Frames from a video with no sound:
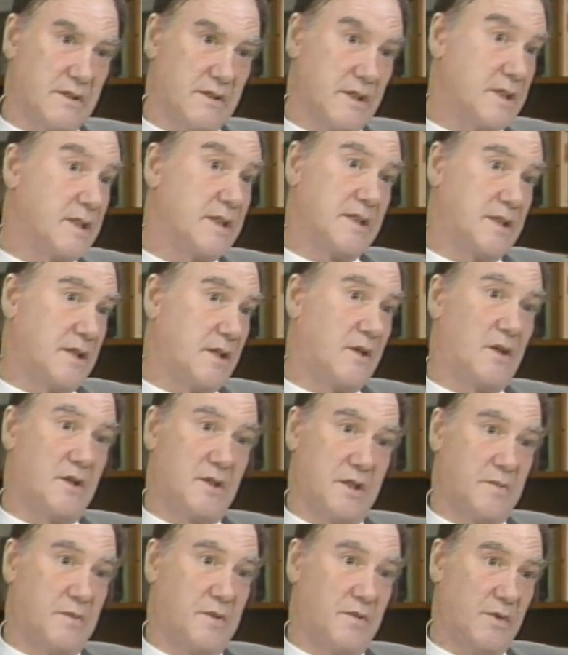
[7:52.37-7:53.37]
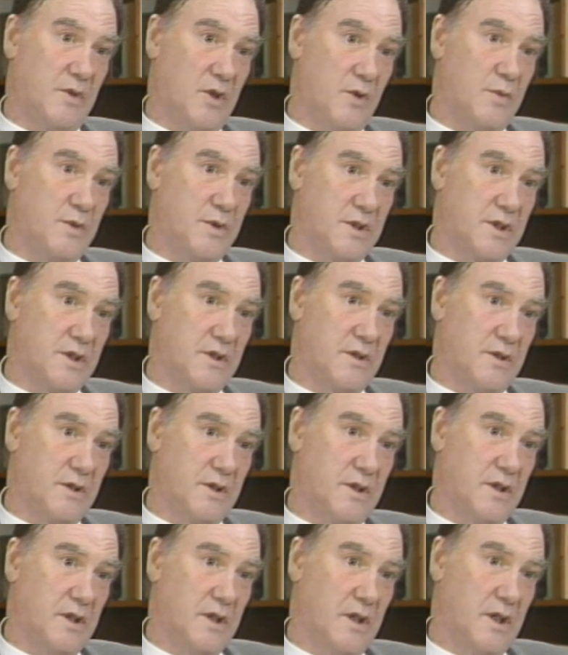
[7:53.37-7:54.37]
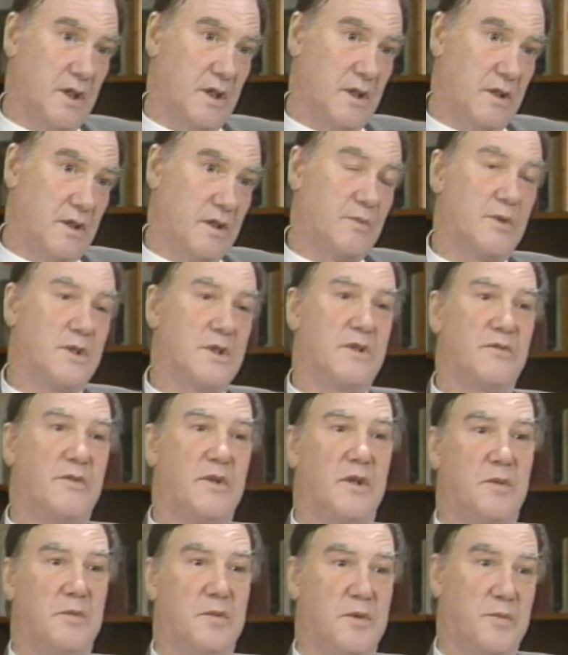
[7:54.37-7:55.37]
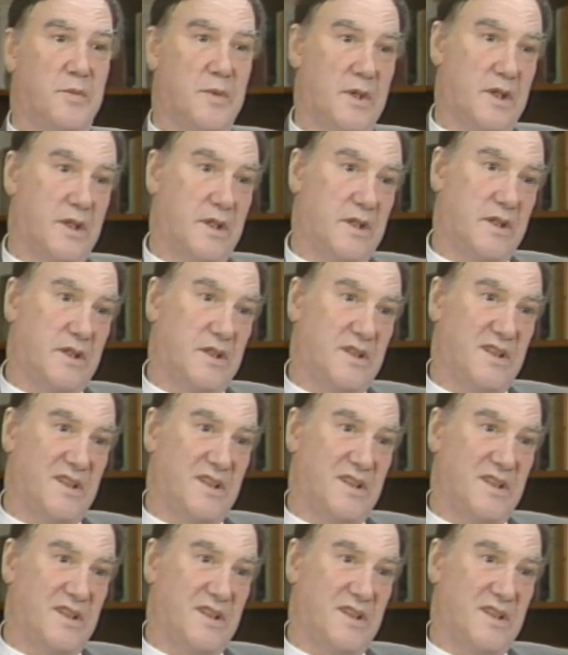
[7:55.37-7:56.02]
This is the concept of global security. It was developed by